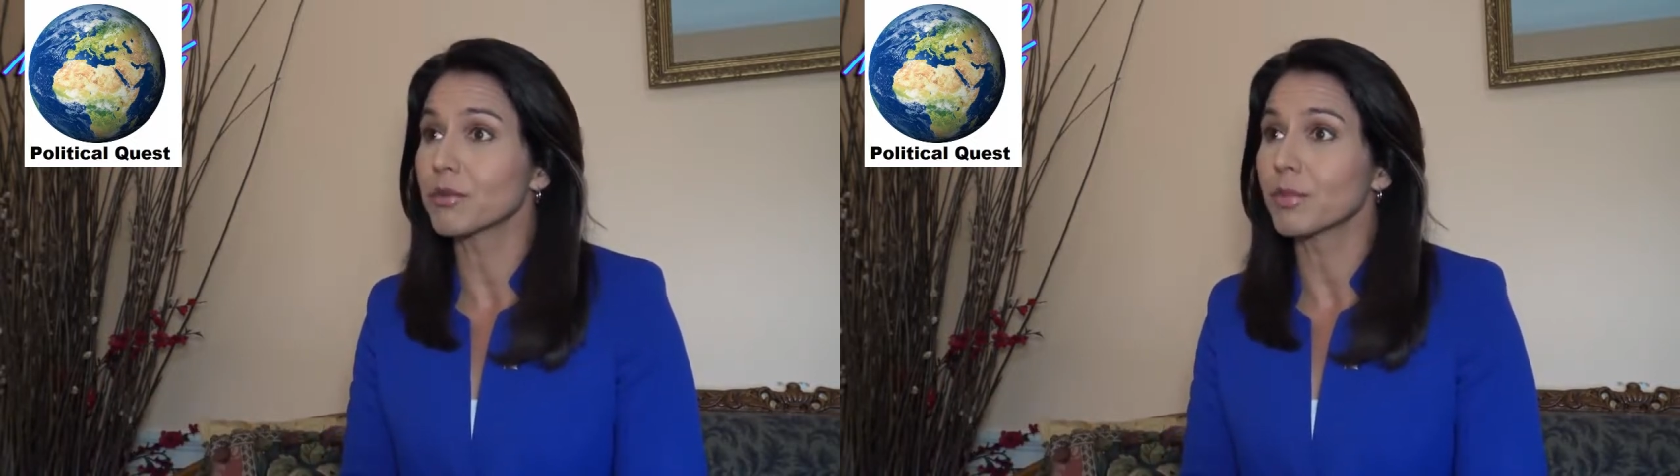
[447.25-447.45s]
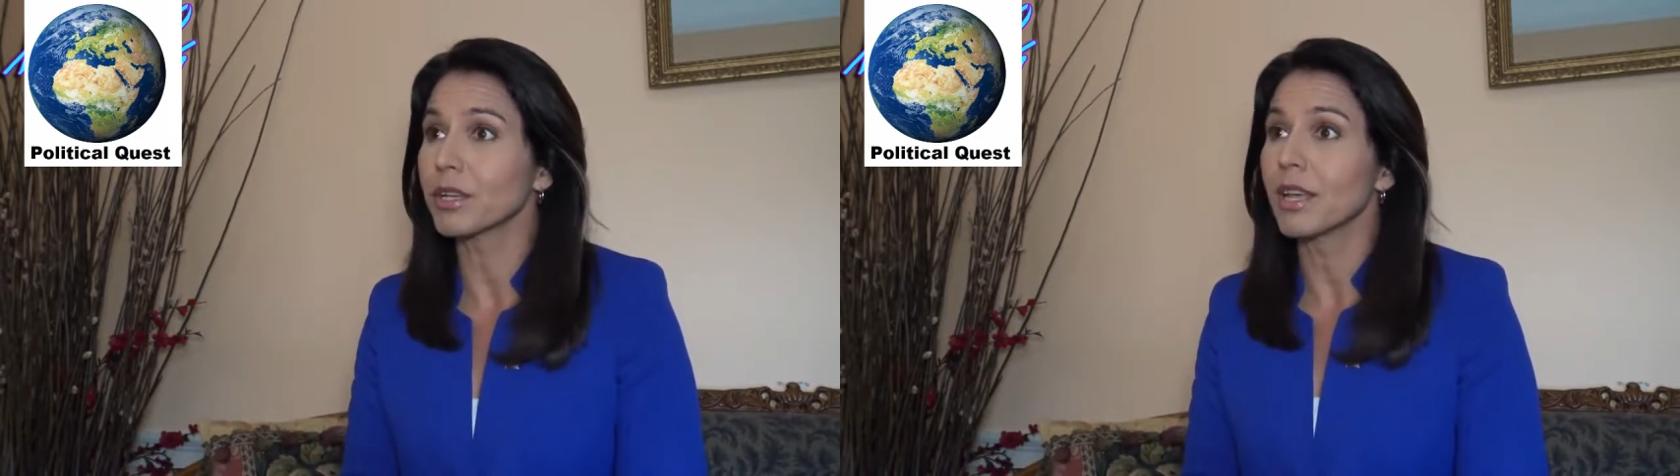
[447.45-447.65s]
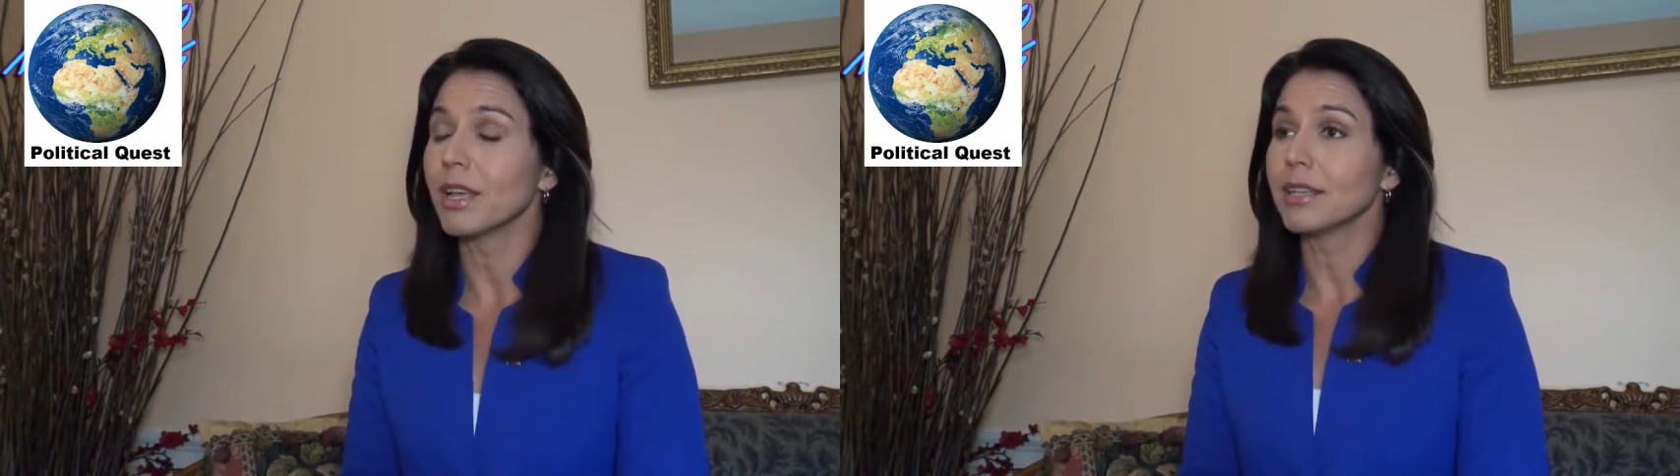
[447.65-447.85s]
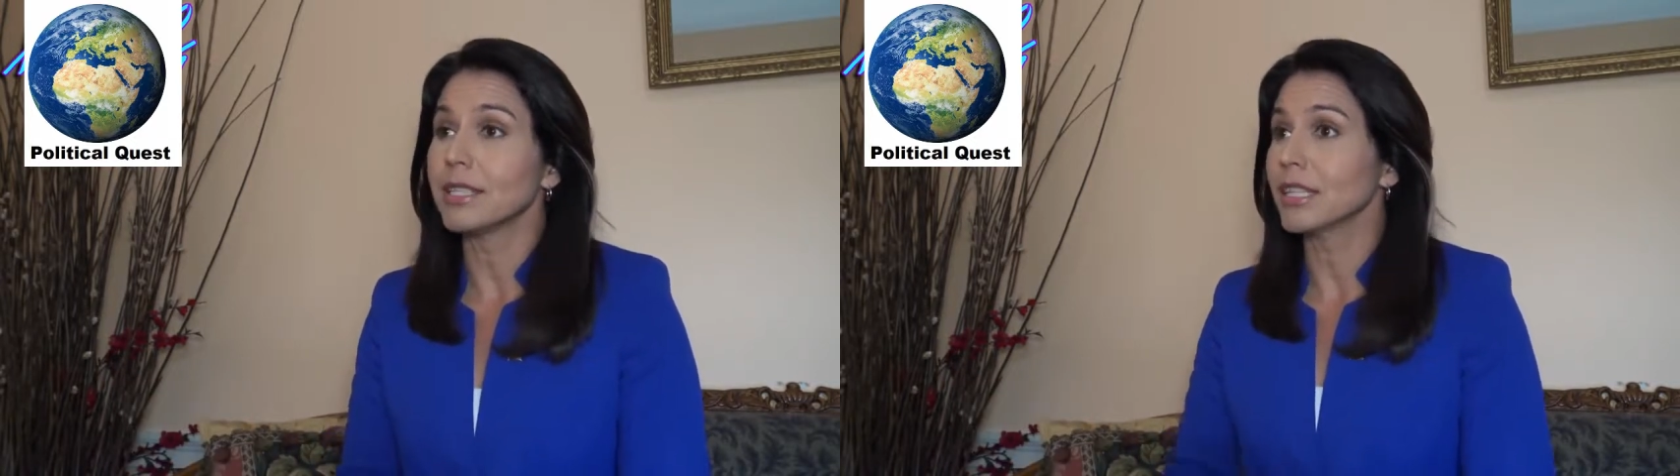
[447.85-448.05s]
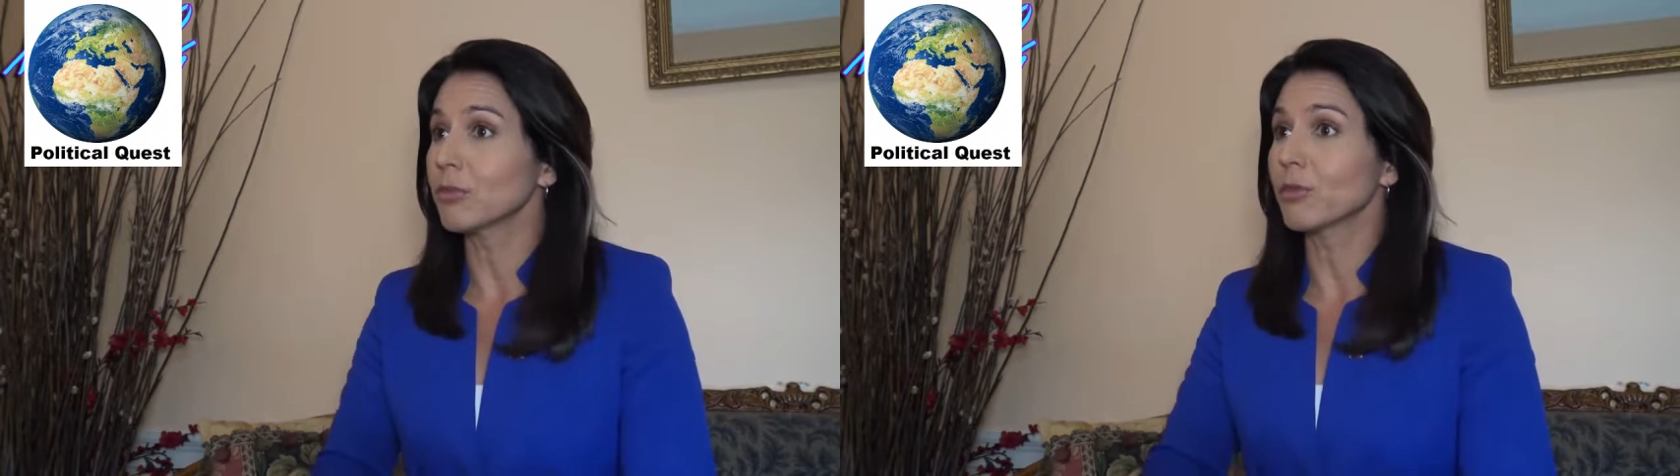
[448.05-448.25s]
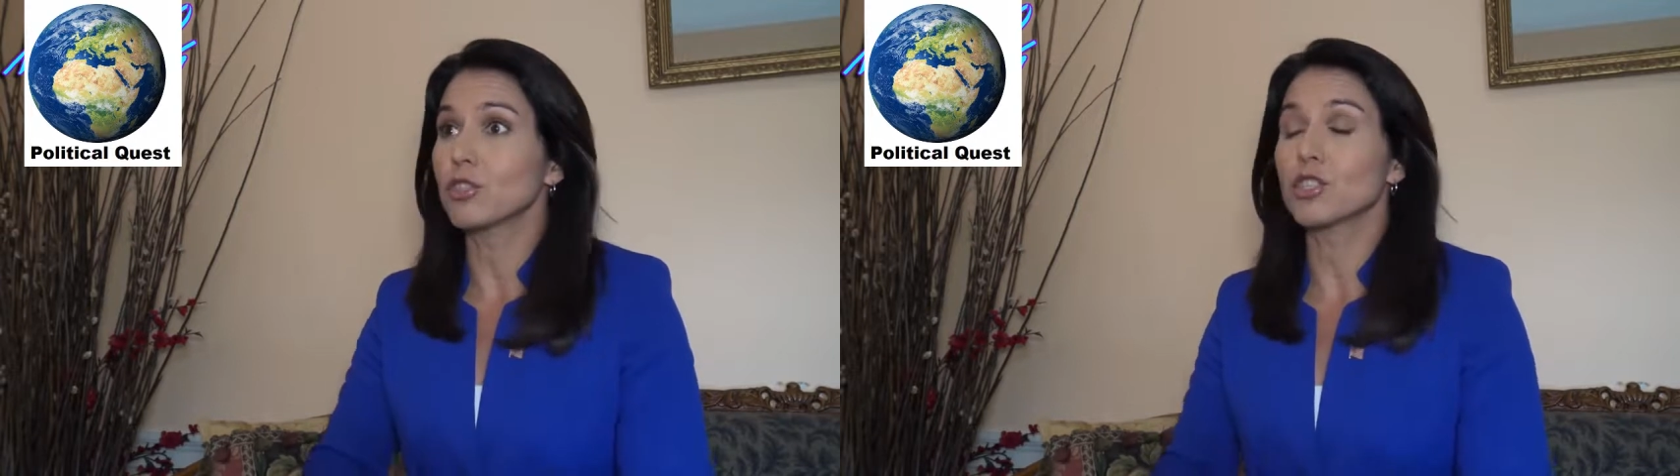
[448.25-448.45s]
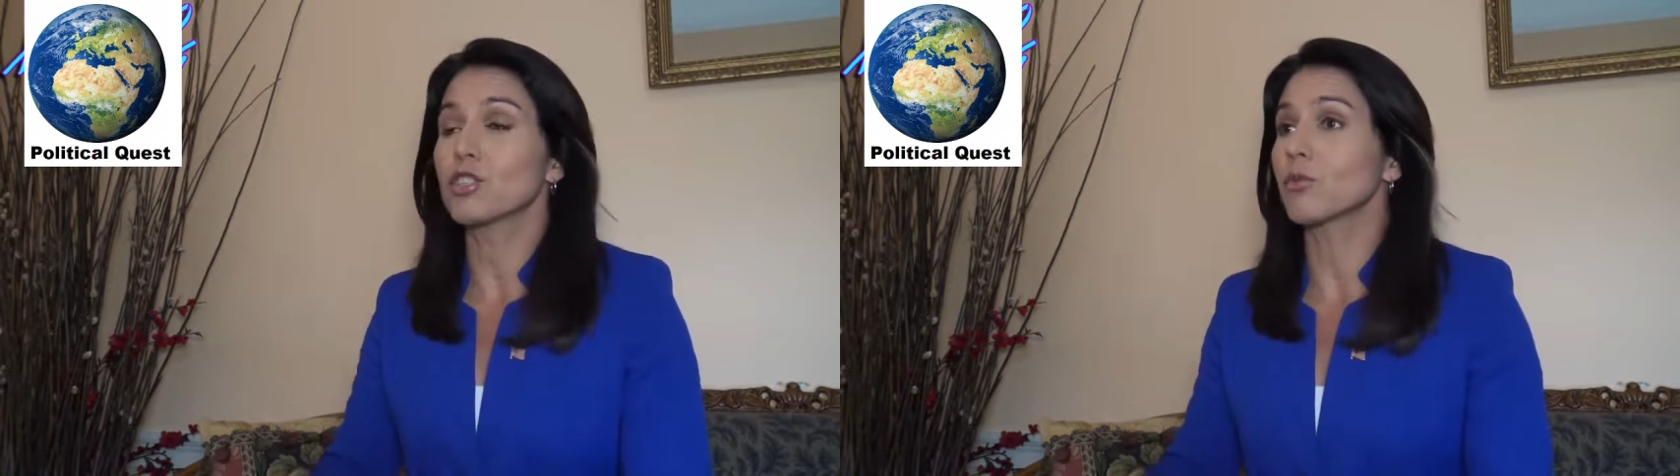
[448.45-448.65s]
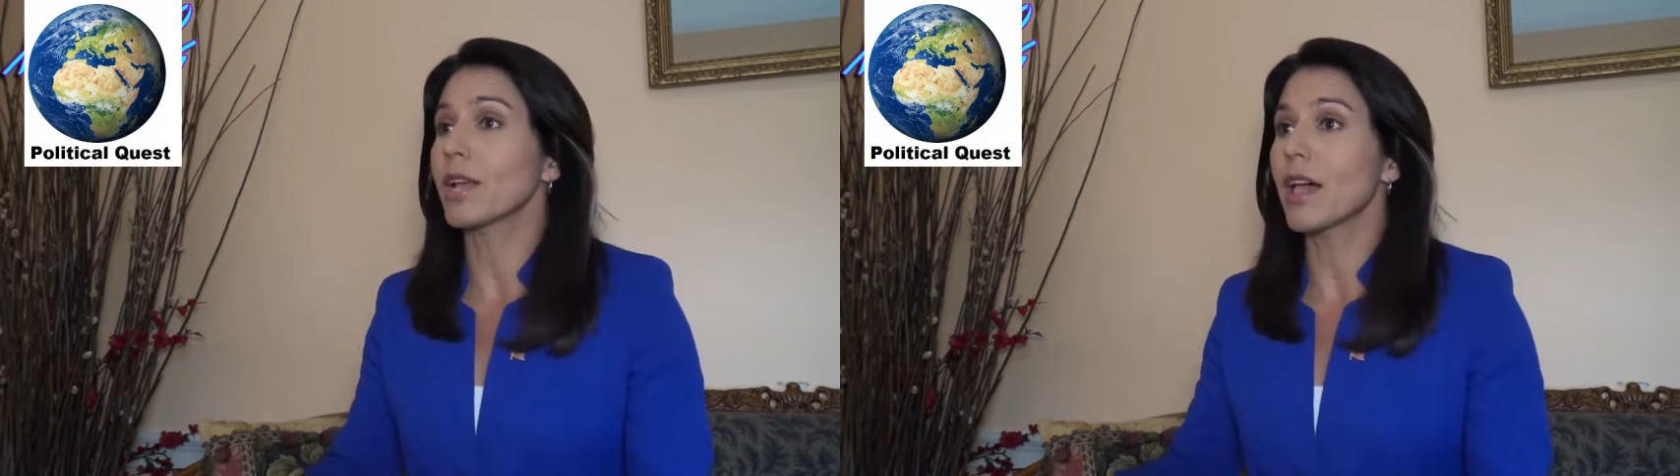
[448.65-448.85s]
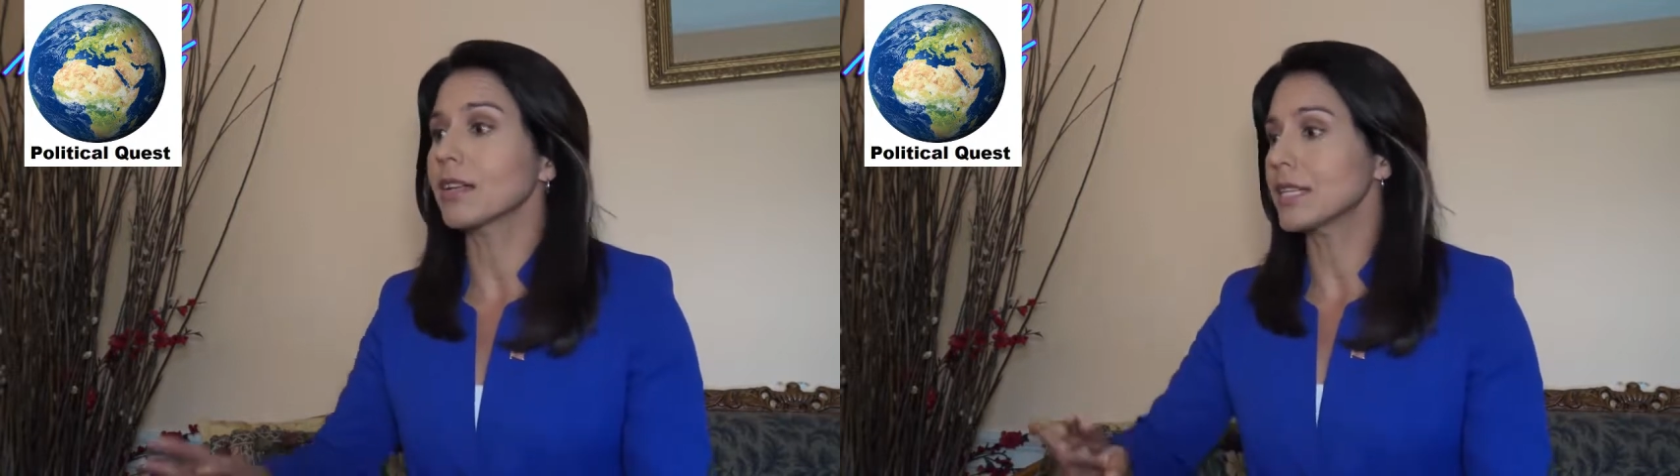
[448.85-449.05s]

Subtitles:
but dealing with just the reality.